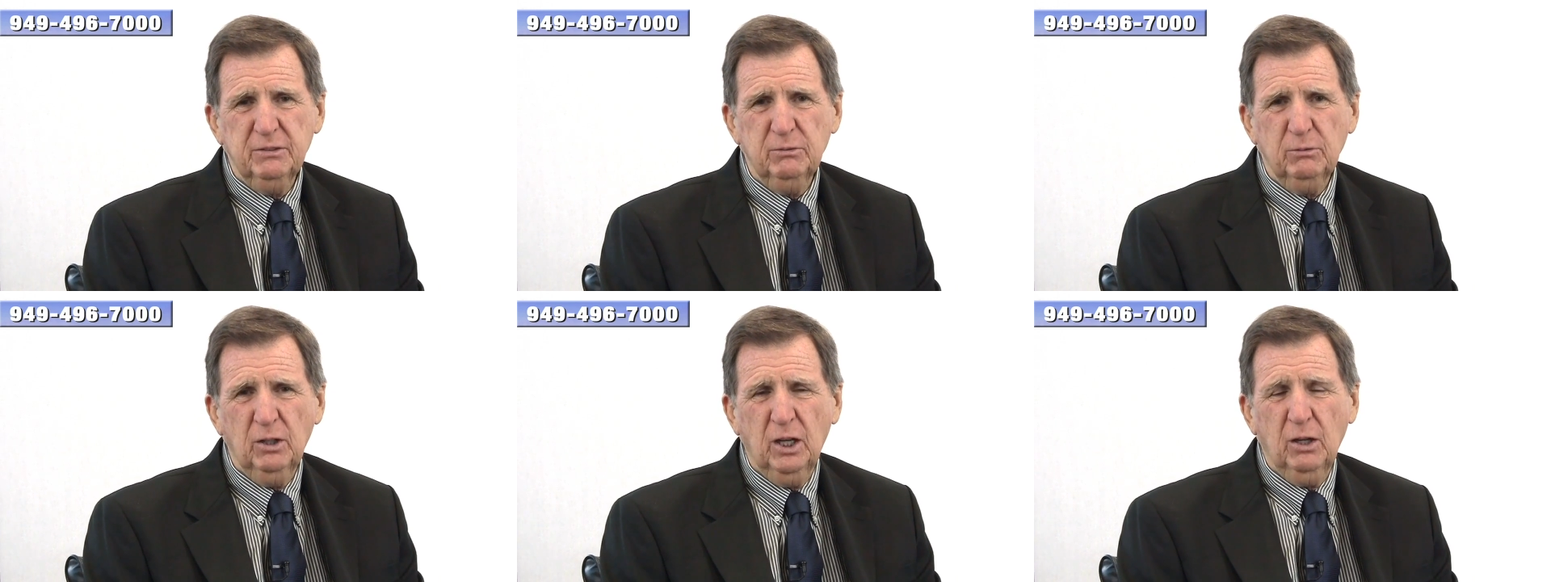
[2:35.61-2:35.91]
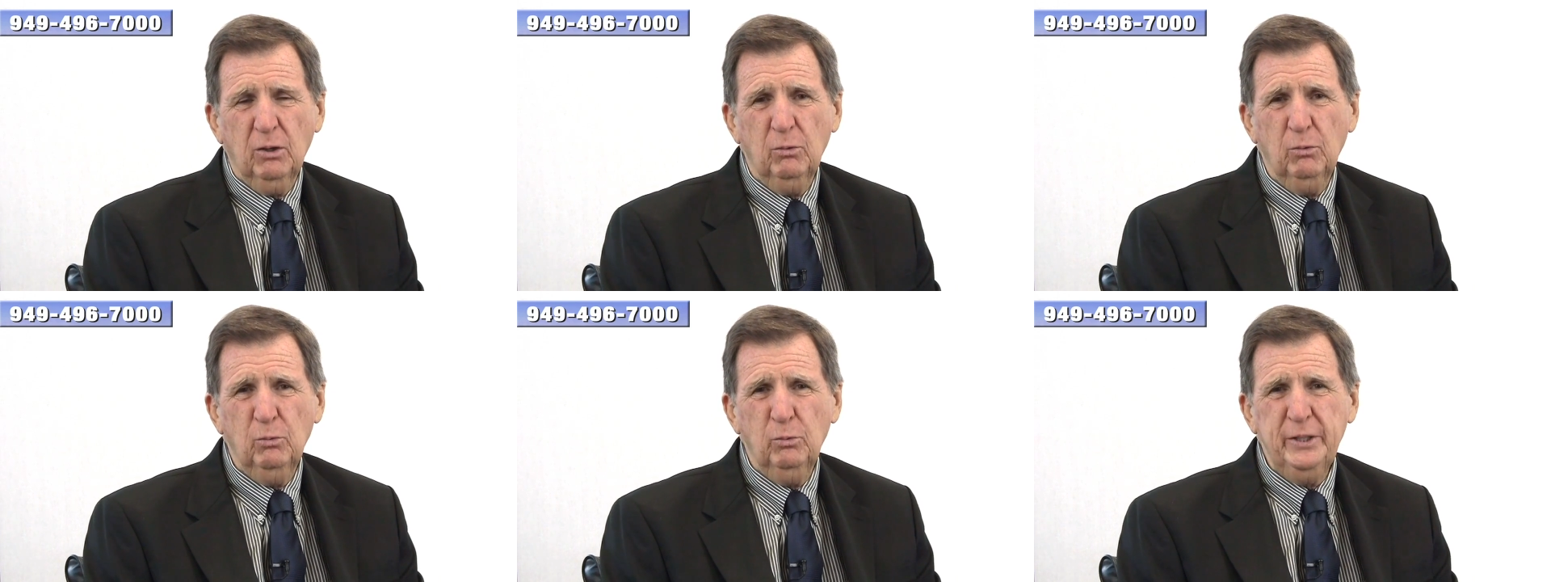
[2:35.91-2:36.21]

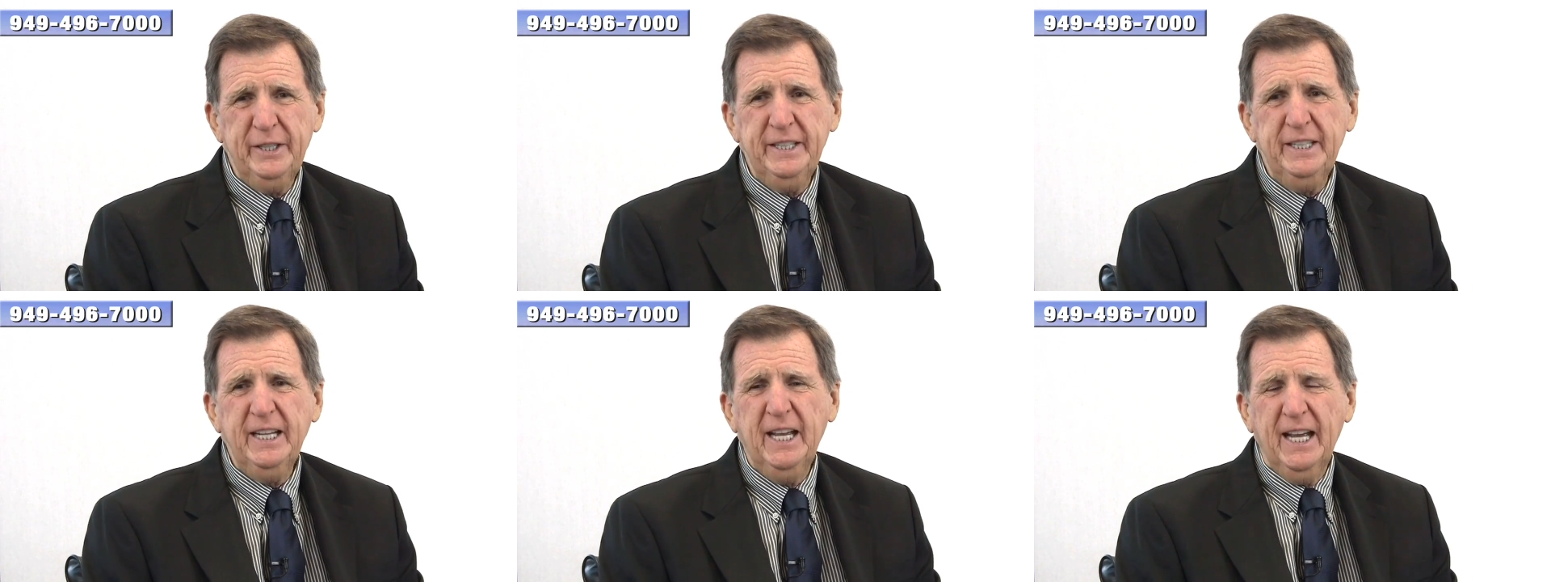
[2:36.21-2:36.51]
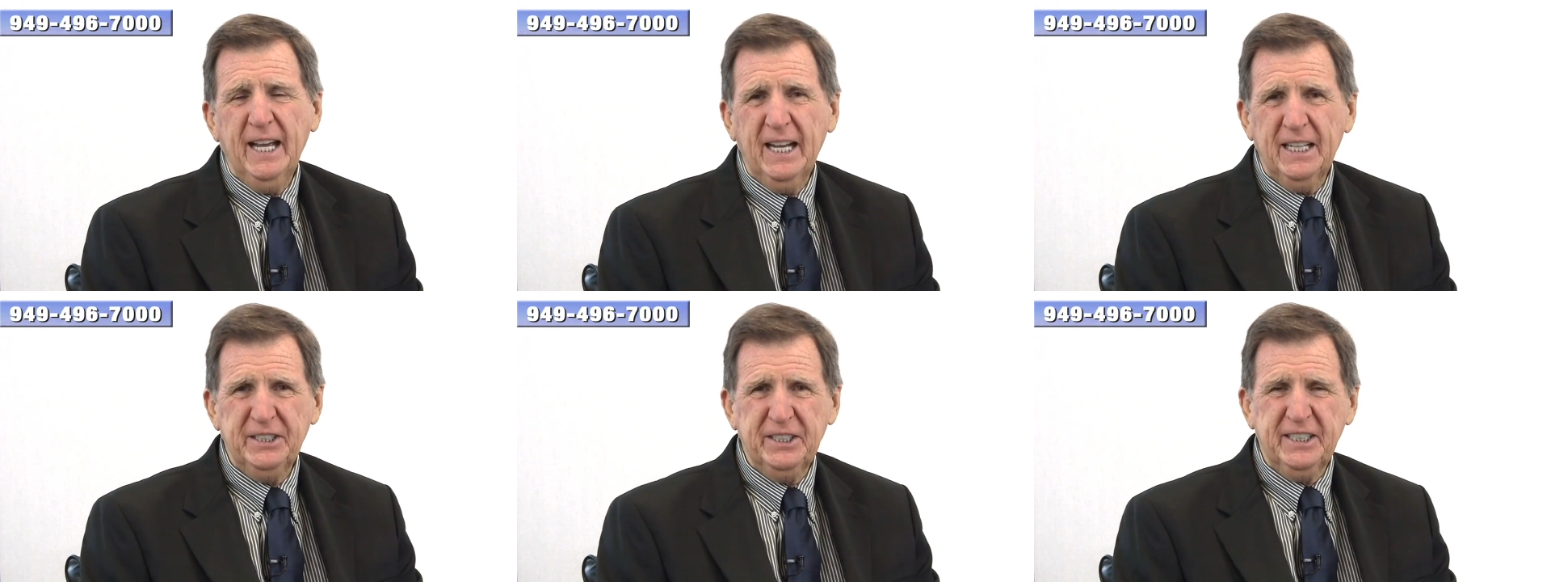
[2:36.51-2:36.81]
well, we
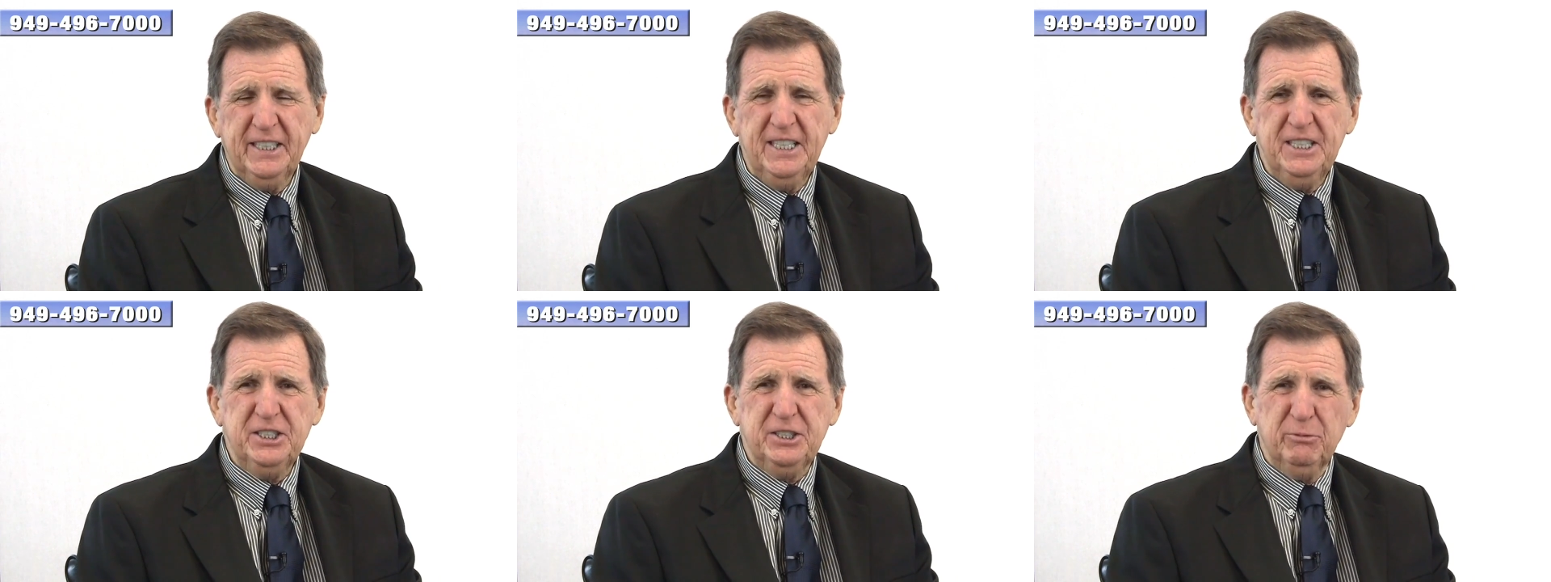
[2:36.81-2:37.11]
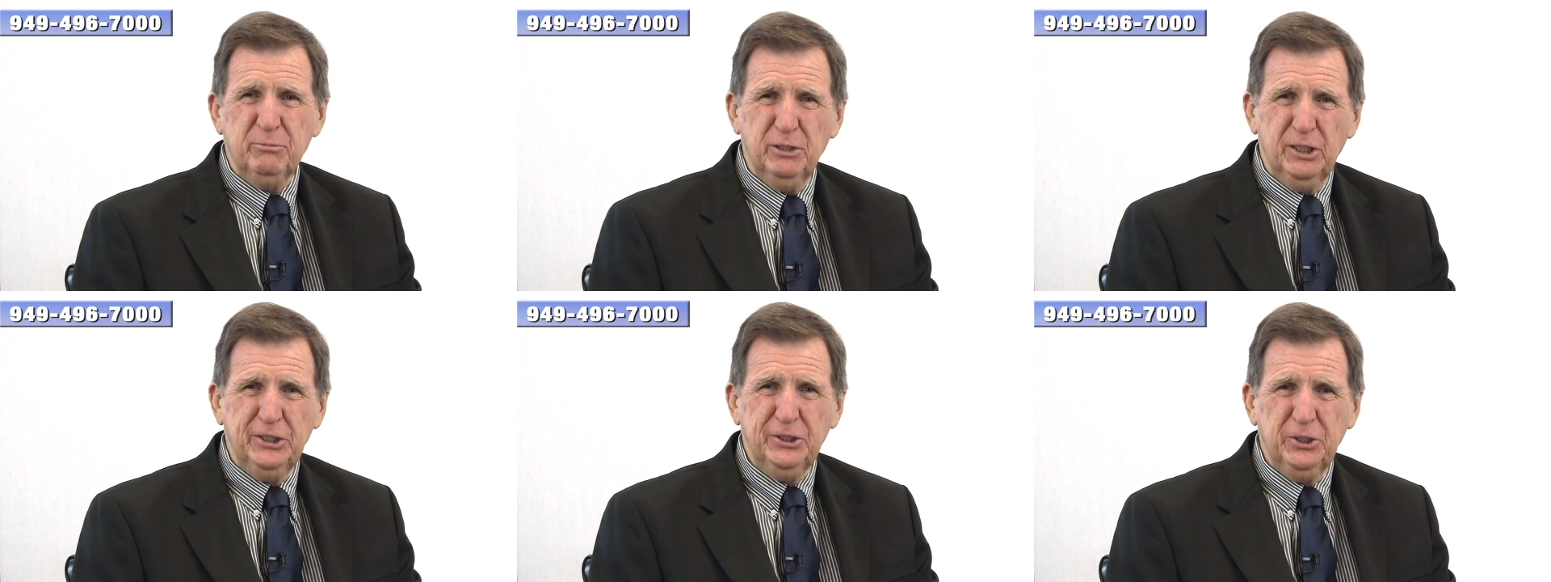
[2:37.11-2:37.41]
had the case
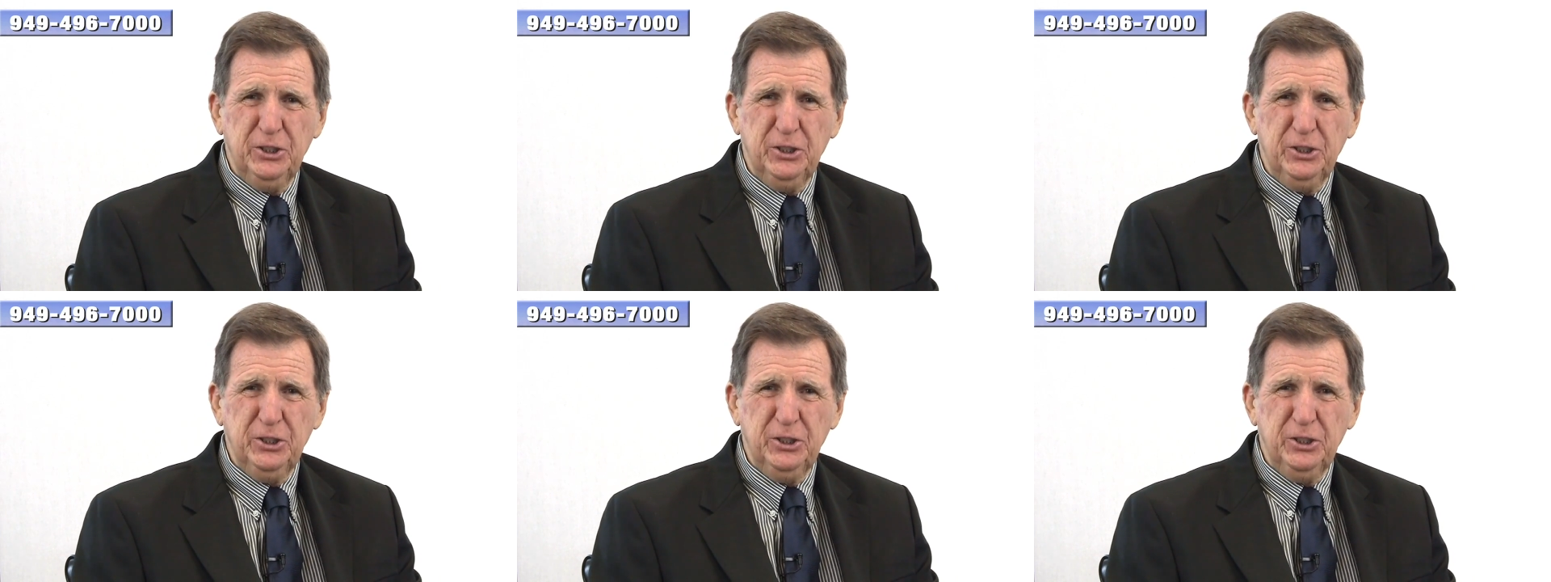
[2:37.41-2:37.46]
in really